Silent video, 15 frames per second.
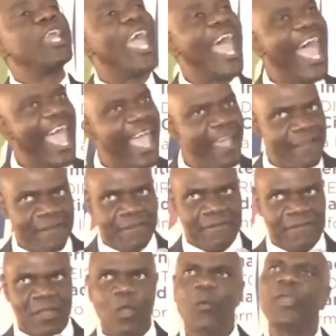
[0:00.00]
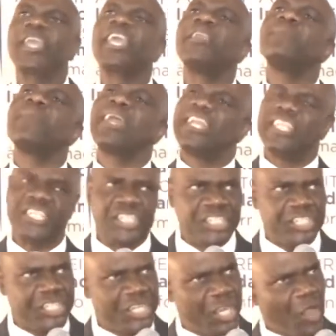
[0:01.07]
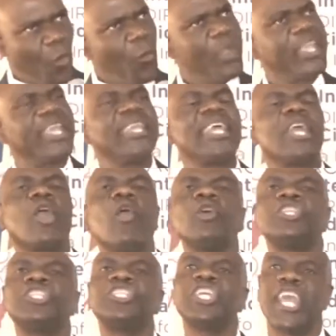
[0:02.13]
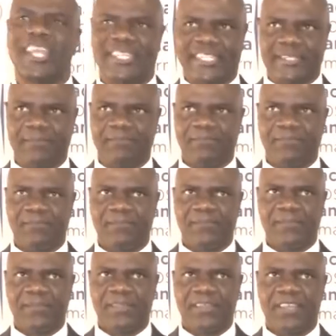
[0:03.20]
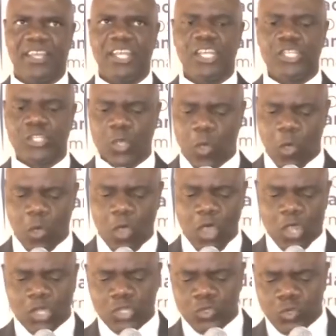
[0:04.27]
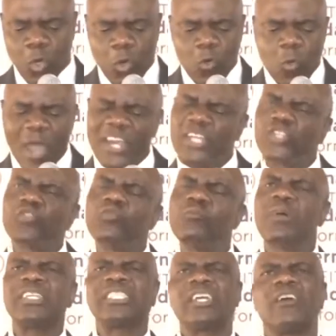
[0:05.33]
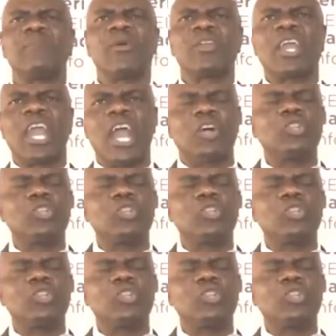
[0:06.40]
we have, we can manage. We can negotiate. So don't worry too much about